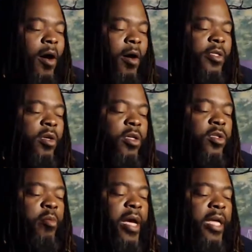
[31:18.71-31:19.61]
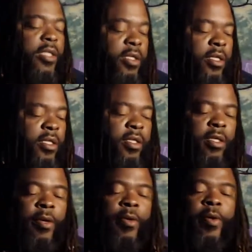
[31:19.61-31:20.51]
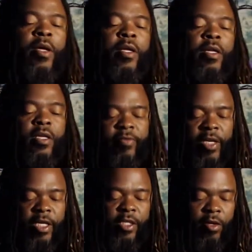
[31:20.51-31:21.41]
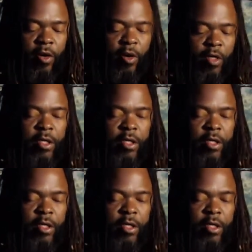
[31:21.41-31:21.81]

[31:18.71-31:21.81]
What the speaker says: So let's go back to this divination card,